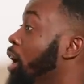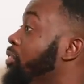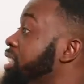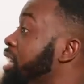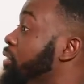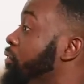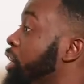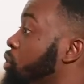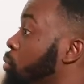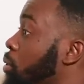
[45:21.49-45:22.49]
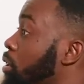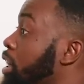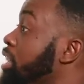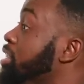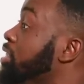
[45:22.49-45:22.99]
of this individual
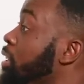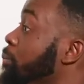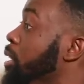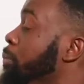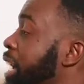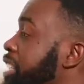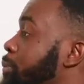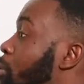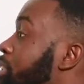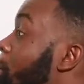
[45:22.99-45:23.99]
simply based upon what's